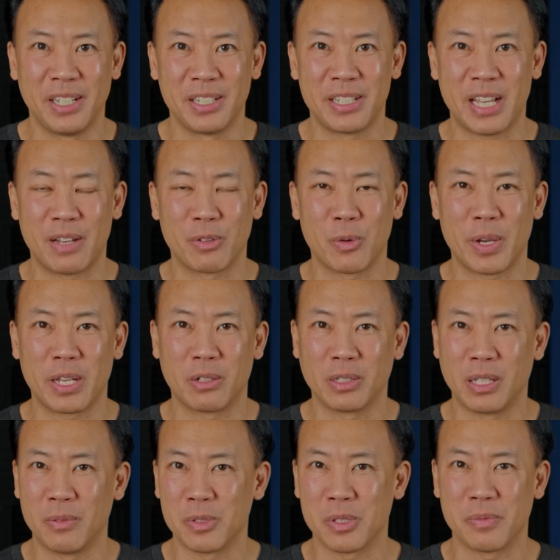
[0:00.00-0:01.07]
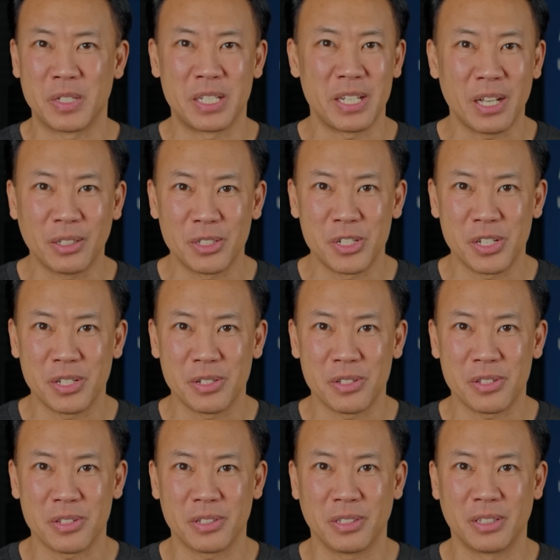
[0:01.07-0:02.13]
to have greater levels of
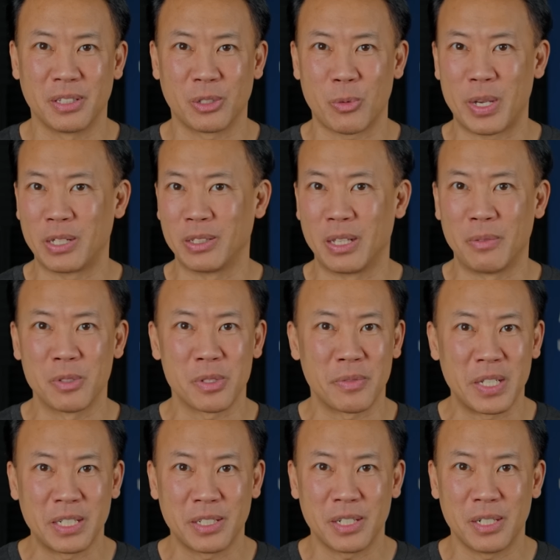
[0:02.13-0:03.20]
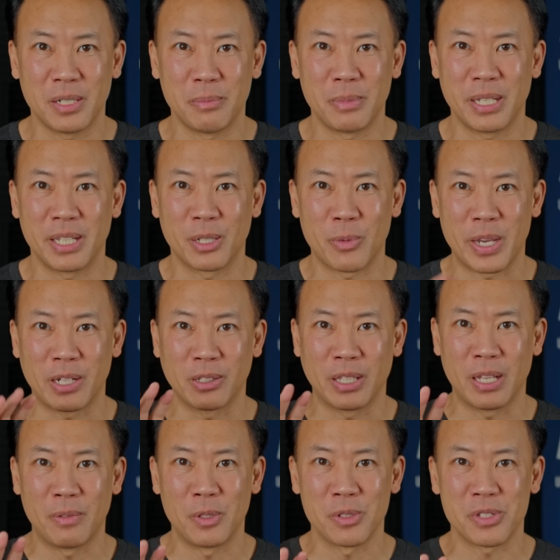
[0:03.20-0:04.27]
intelligence, greater levels of income, and greater
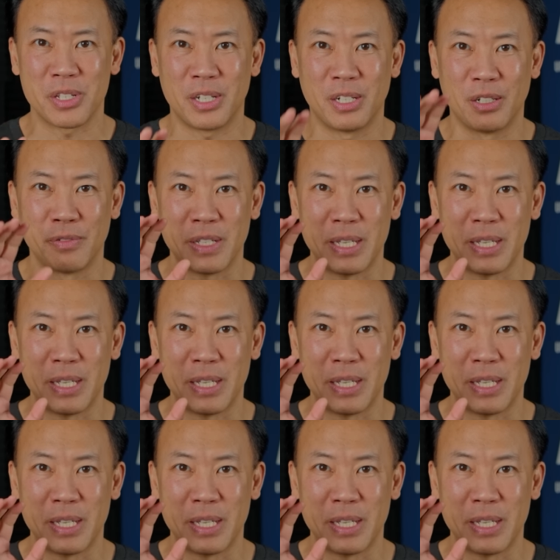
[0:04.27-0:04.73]
levels of